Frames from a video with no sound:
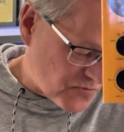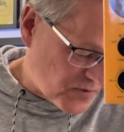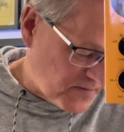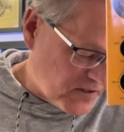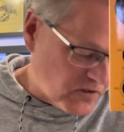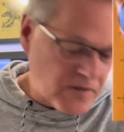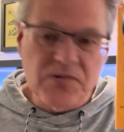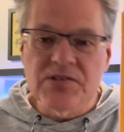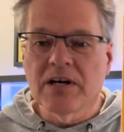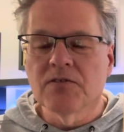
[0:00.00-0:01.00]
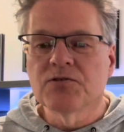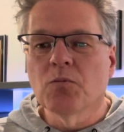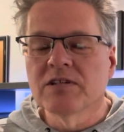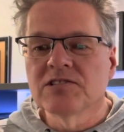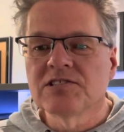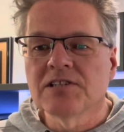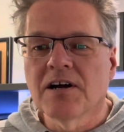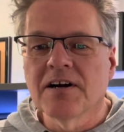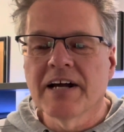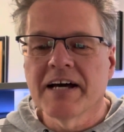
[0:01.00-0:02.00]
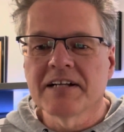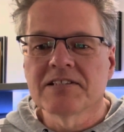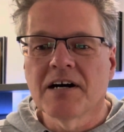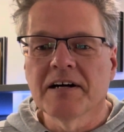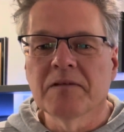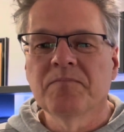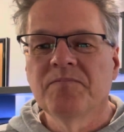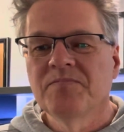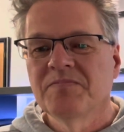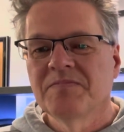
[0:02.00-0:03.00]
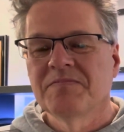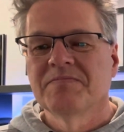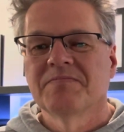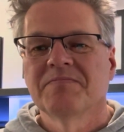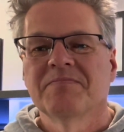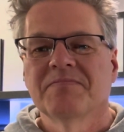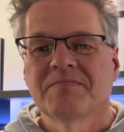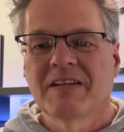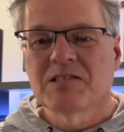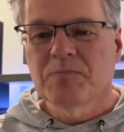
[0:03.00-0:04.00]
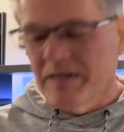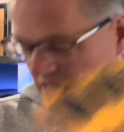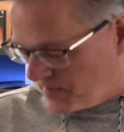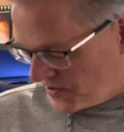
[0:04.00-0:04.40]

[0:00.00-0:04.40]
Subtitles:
reveal themselves one star at a time. That's my number